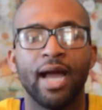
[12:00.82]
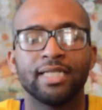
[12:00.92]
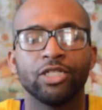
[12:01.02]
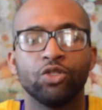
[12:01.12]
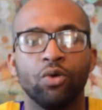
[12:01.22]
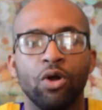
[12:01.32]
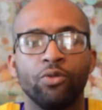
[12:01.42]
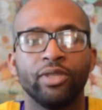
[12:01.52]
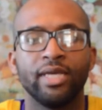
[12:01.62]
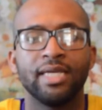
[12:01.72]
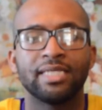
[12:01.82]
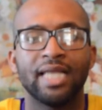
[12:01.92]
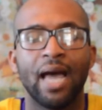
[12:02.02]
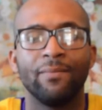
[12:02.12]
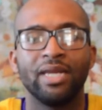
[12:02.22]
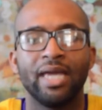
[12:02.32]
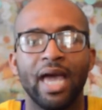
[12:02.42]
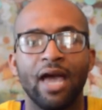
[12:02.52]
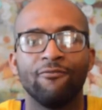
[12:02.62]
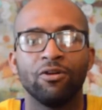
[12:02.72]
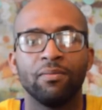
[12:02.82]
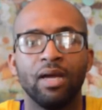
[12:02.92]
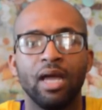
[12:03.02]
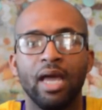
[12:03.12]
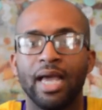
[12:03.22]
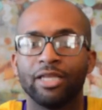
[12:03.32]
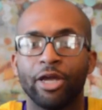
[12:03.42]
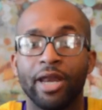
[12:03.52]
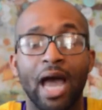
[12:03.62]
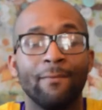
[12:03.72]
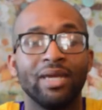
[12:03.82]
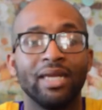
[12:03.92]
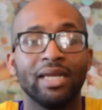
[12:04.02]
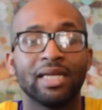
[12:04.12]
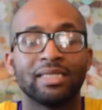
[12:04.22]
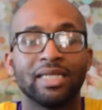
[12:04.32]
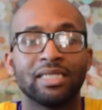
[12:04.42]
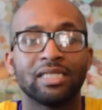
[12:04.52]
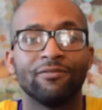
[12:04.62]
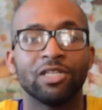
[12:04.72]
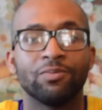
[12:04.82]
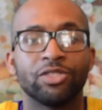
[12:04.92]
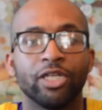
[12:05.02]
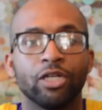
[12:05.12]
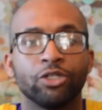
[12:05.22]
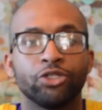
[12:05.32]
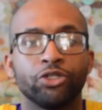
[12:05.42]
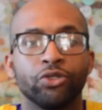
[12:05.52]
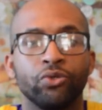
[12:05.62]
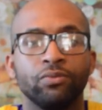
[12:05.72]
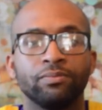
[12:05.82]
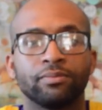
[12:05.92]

guys that do own these. Not many have them. There are not many in existence of this particular shoe.